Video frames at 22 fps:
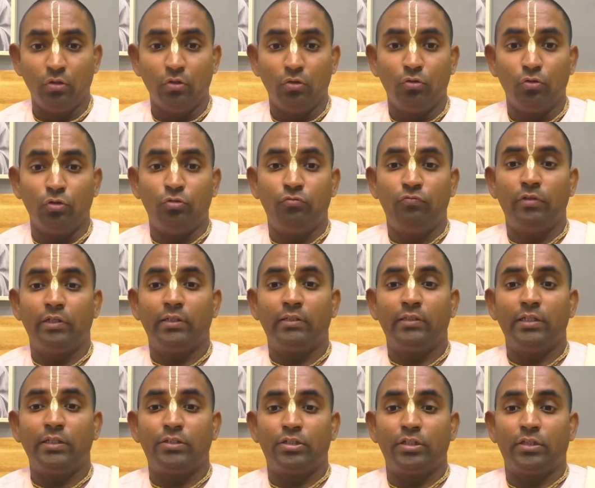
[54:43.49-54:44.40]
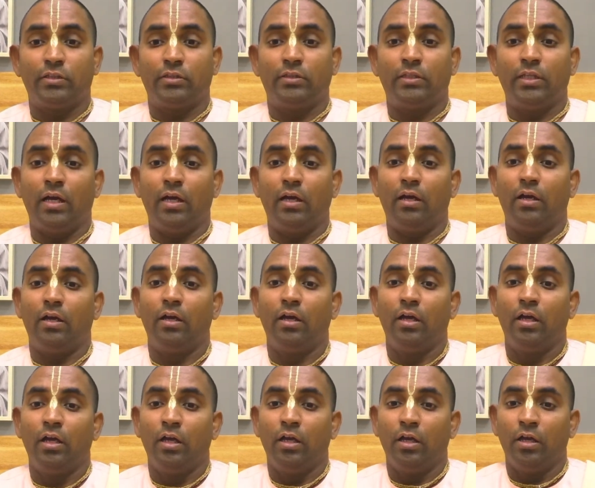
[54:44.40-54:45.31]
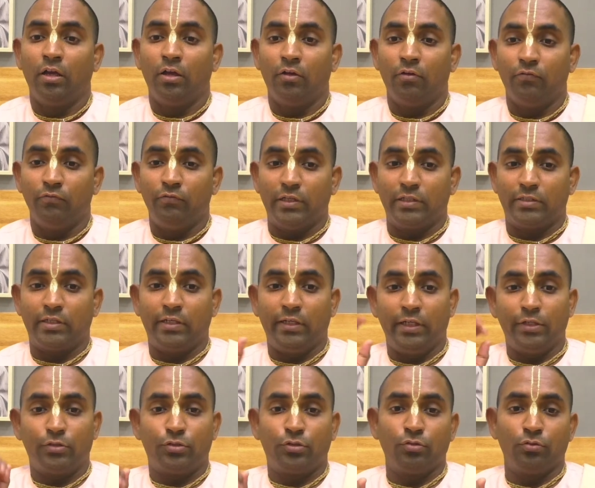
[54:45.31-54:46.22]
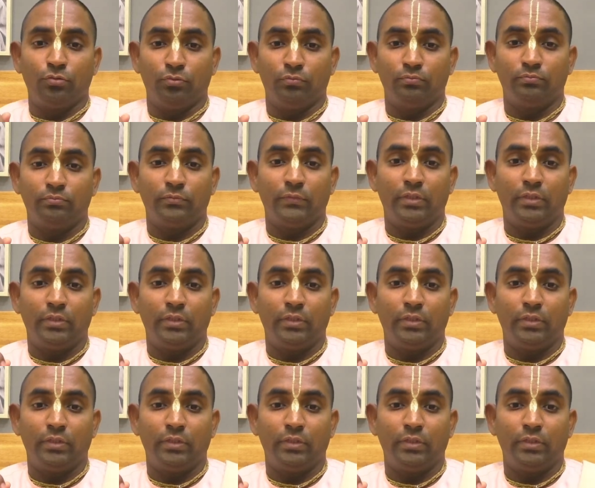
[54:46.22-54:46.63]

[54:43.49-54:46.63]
Udvigna Chitta Vyasaneshu,